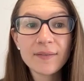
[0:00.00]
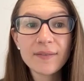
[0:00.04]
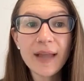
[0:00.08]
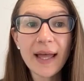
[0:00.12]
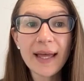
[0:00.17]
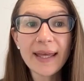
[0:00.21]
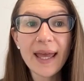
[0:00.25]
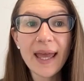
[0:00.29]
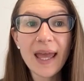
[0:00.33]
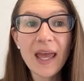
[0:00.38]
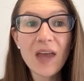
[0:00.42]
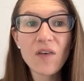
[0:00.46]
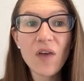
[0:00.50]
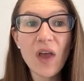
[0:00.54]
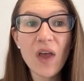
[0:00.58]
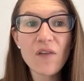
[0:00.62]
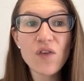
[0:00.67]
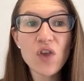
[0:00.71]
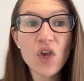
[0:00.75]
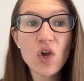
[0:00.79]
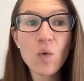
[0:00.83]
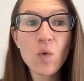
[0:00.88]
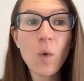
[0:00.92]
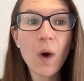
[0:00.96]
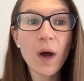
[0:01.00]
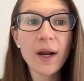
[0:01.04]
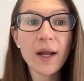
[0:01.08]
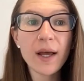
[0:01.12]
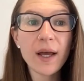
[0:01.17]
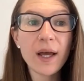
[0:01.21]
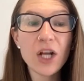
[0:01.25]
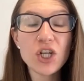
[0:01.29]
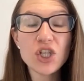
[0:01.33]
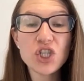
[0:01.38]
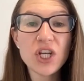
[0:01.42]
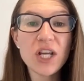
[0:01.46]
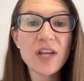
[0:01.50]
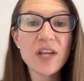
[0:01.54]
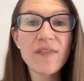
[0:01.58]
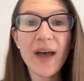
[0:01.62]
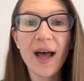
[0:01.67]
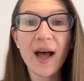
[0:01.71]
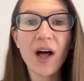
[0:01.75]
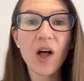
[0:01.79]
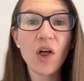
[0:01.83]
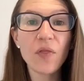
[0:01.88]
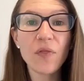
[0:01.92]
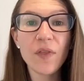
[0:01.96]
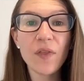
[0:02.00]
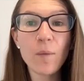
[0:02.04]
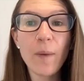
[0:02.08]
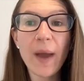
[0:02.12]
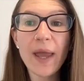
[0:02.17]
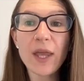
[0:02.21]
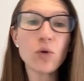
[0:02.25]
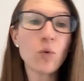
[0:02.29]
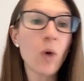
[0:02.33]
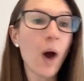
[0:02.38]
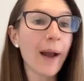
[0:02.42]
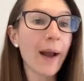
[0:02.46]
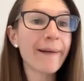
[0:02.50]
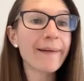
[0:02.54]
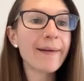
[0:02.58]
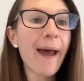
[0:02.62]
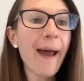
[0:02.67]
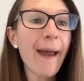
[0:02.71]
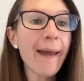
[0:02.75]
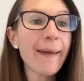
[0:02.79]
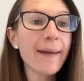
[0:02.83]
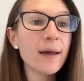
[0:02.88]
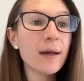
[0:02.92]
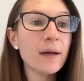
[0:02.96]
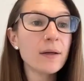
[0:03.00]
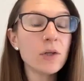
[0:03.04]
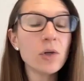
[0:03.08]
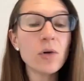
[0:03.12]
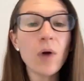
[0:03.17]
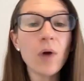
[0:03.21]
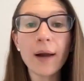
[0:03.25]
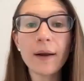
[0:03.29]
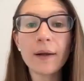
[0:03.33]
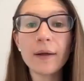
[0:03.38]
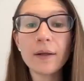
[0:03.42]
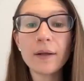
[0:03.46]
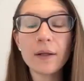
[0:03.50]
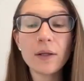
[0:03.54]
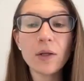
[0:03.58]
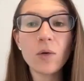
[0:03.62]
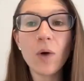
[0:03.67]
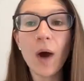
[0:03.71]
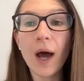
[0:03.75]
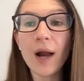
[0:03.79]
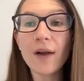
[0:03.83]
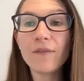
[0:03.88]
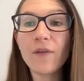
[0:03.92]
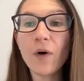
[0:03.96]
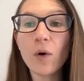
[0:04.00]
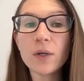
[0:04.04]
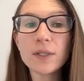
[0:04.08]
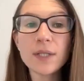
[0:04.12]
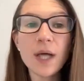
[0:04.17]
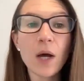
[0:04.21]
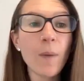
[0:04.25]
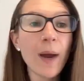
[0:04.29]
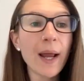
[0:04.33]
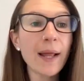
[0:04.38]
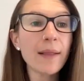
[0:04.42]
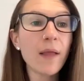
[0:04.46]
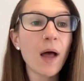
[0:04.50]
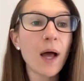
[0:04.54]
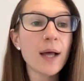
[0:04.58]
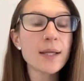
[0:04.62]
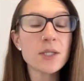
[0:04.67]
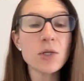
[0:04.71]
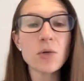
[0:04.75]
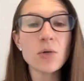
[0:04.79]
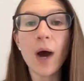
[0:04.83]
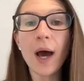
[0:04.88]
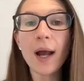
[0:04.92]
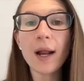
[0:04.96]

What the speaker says: like if you want to achieve a healthy weight, you got to diet. You got to focus on weight loss. You